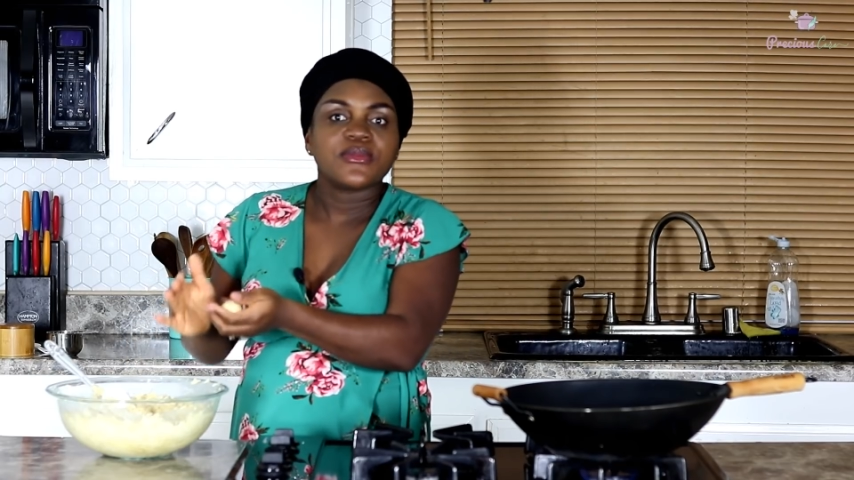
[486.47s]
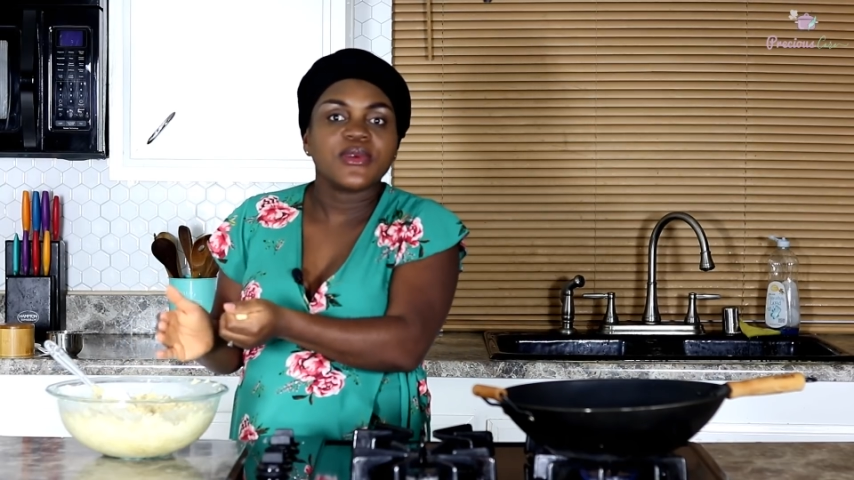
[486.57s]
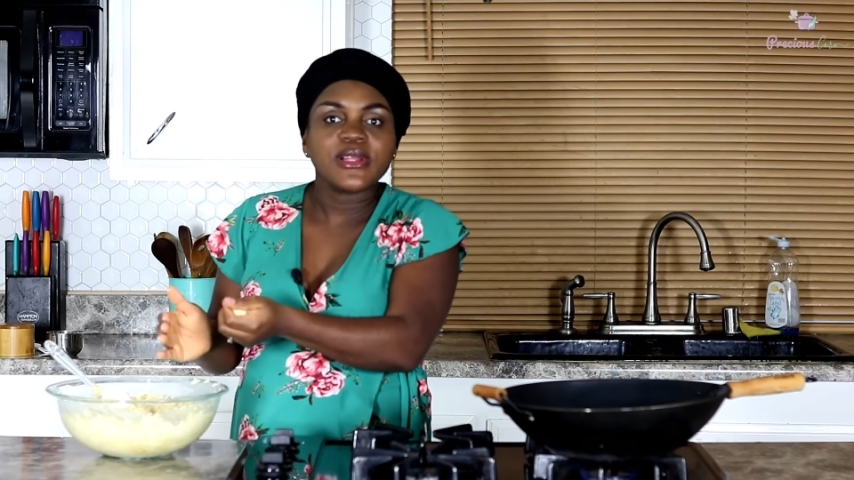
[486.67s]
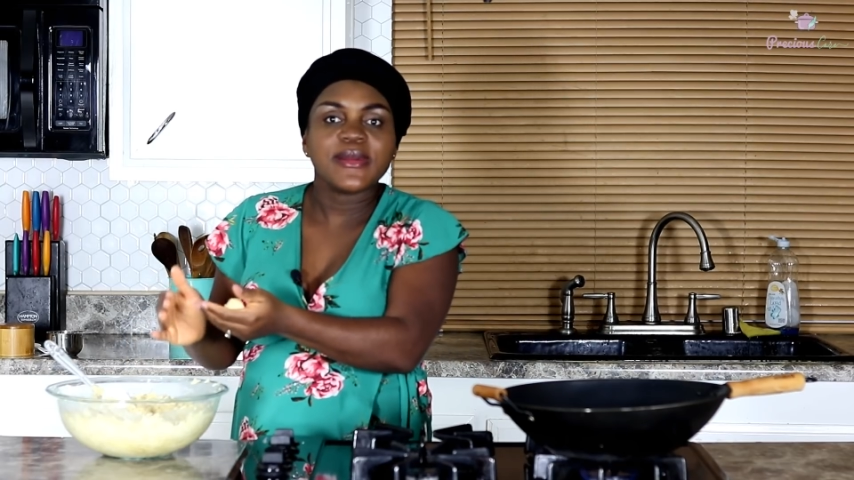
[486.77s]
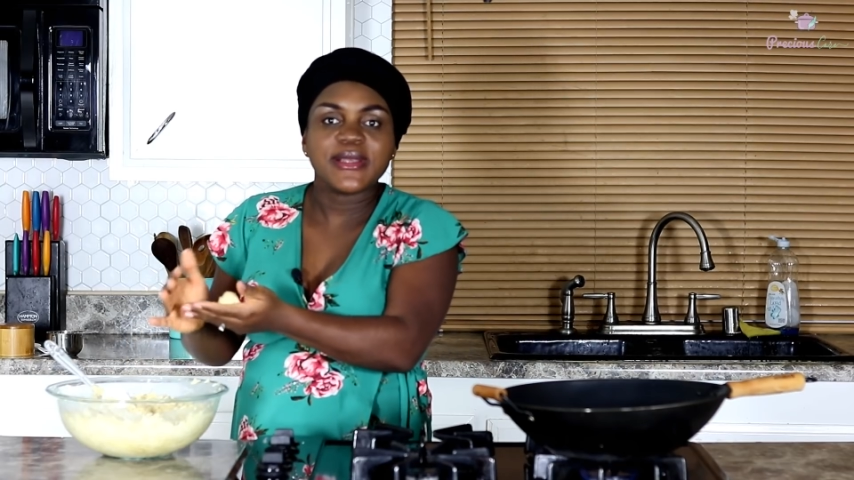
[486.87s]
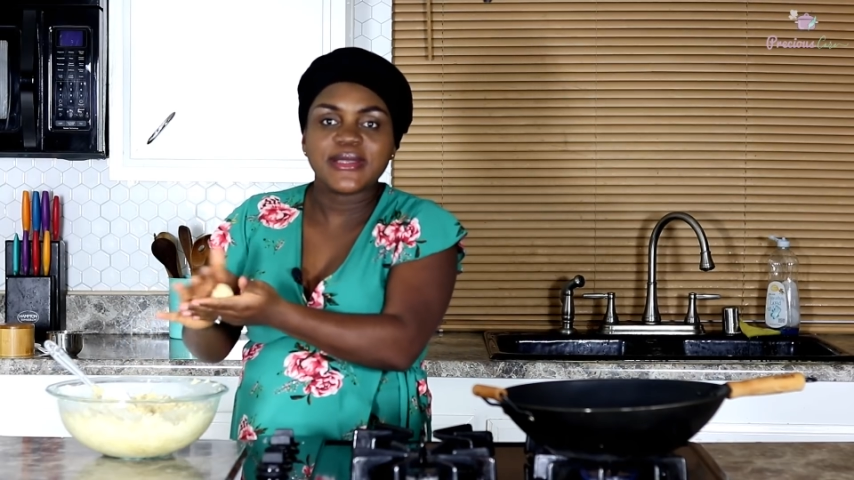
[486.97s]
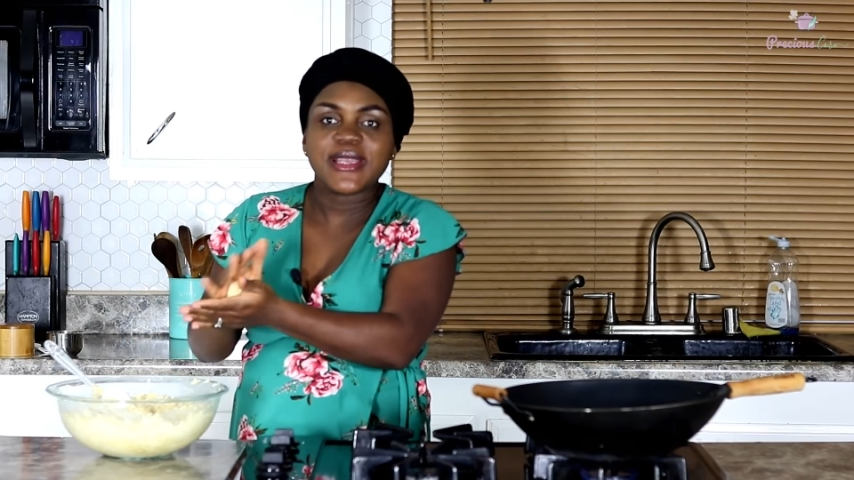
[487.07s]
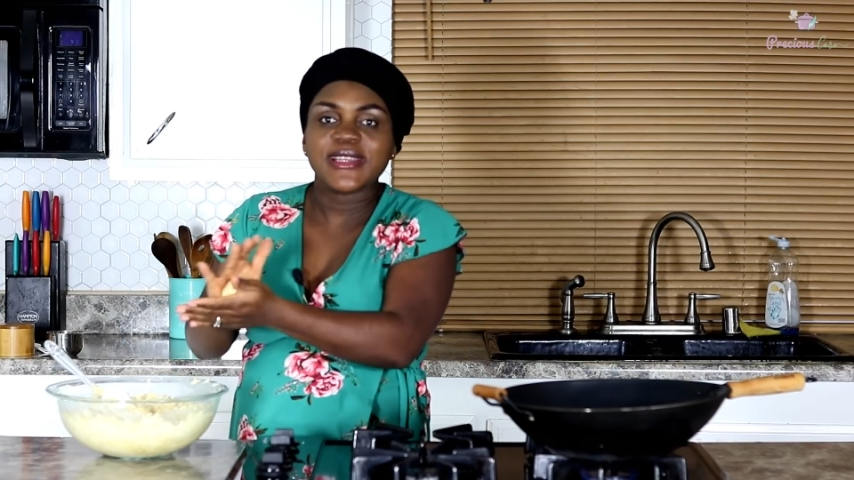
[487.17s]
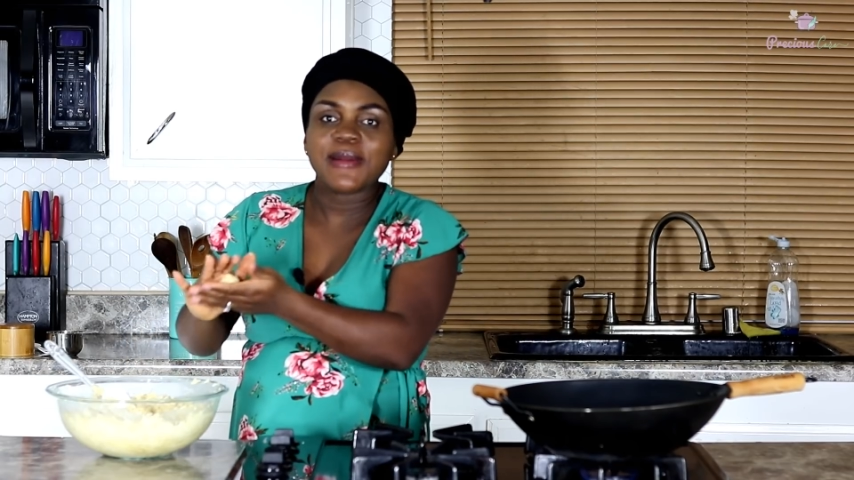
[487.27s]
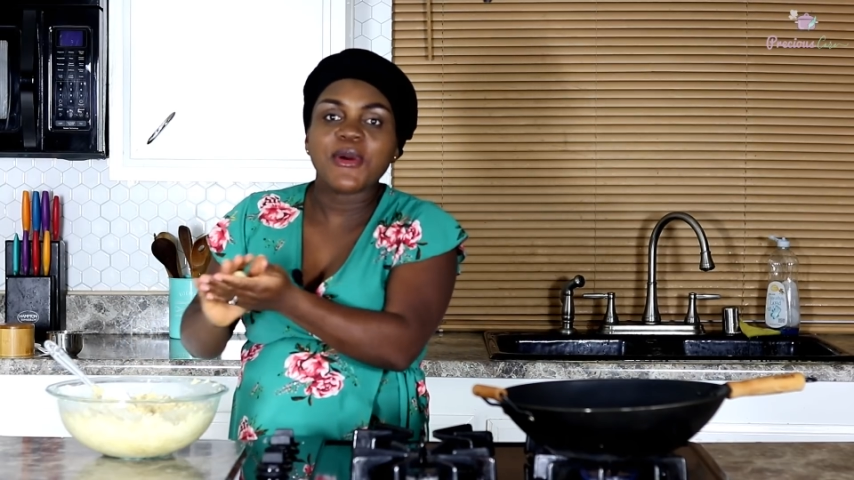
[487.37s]
What am I
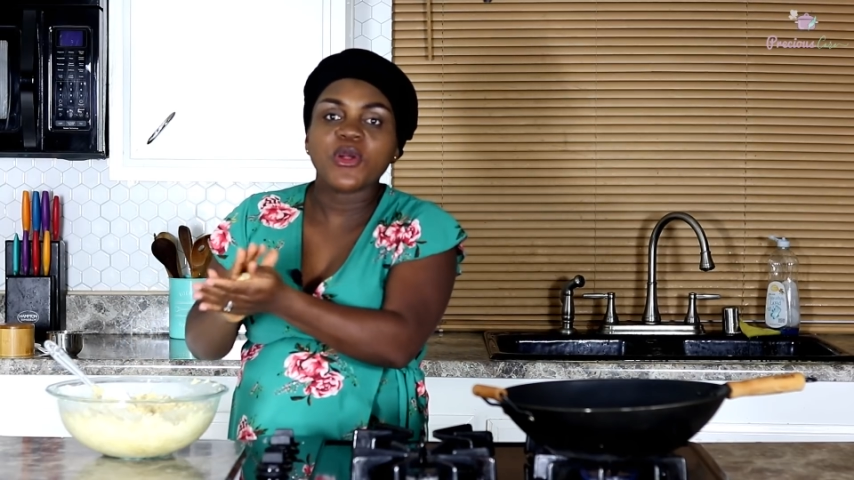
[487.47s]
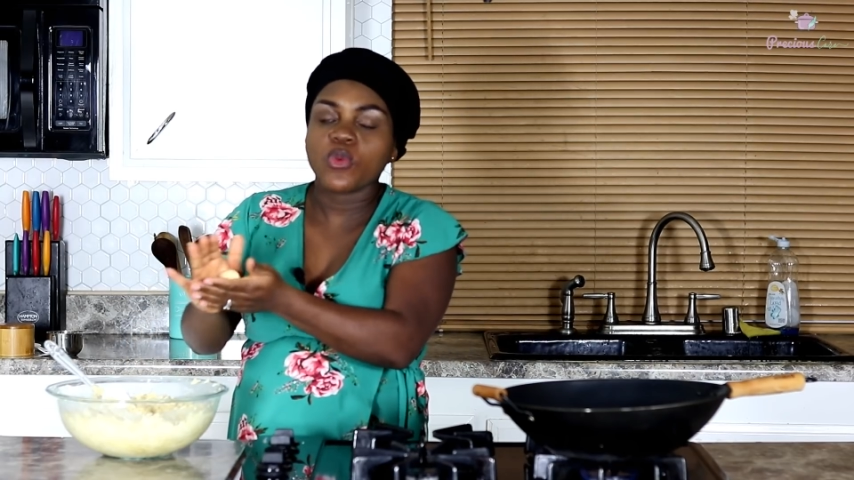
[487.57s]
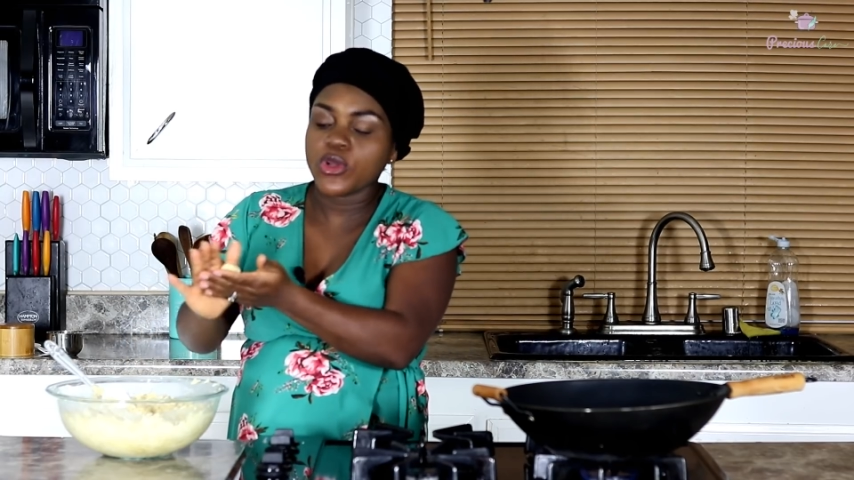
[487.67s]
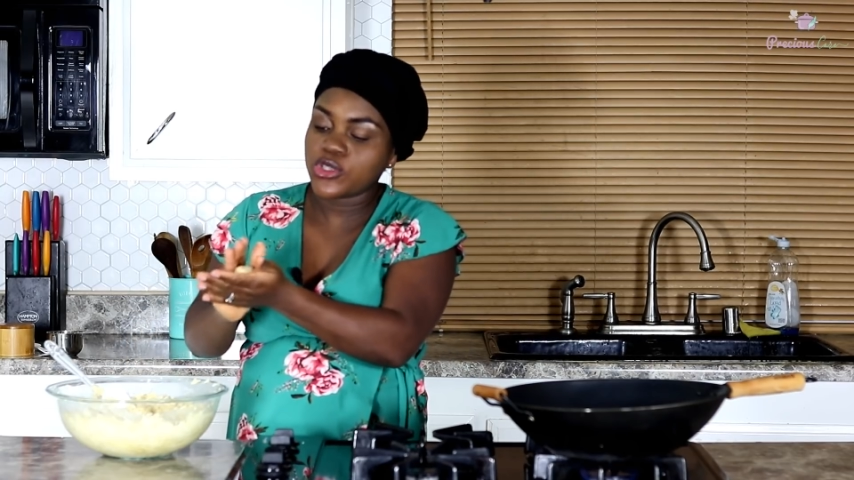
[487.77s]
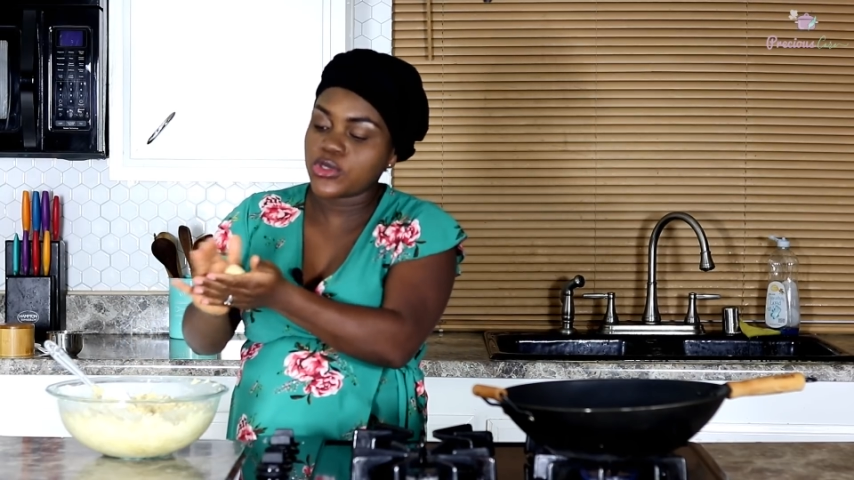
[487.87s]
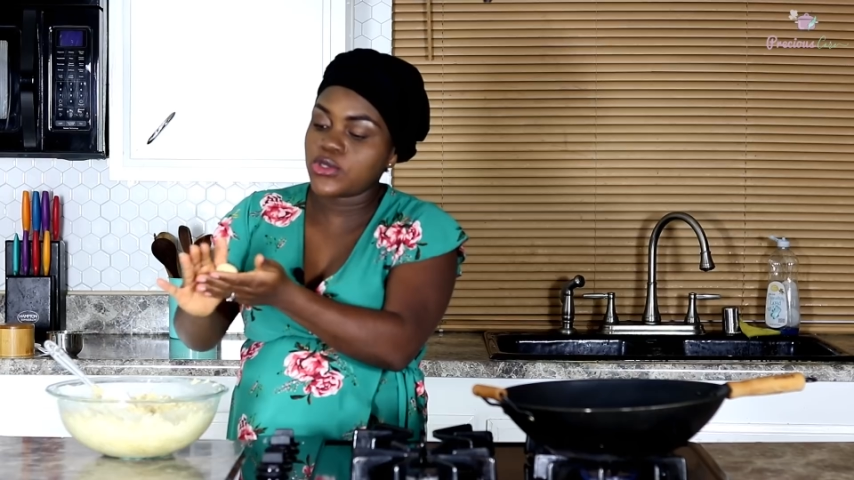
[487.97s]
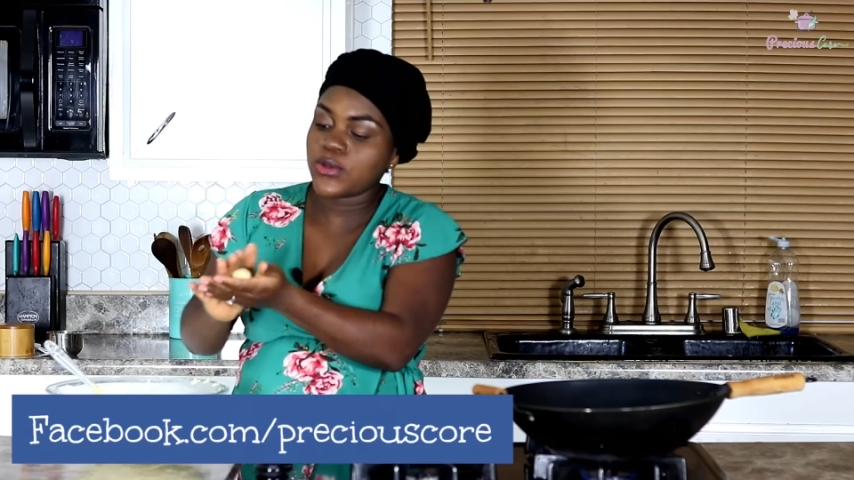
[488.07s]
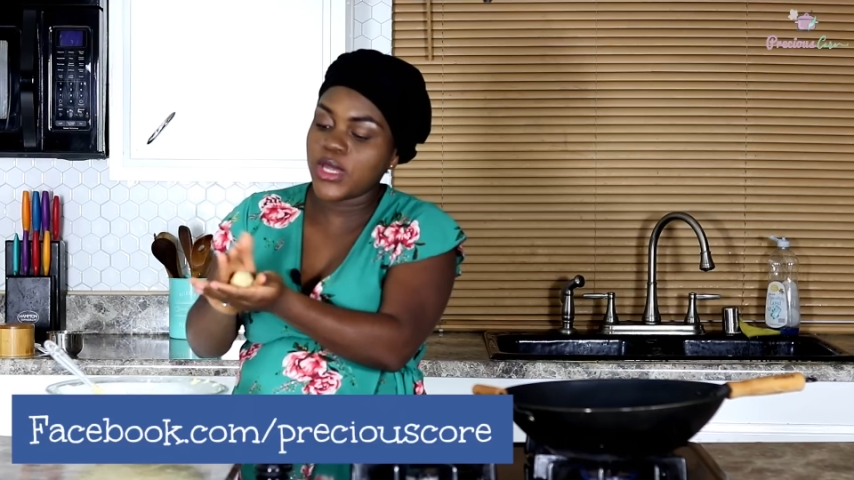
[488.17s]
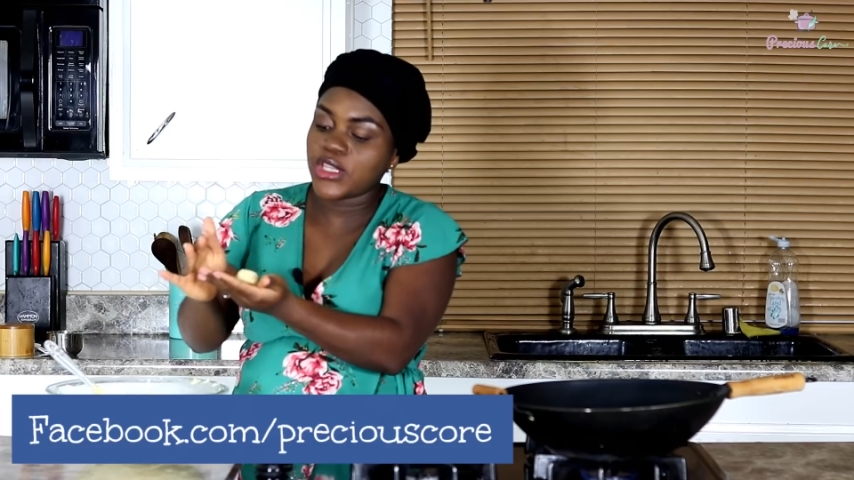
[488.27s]
saying? About 1 to 2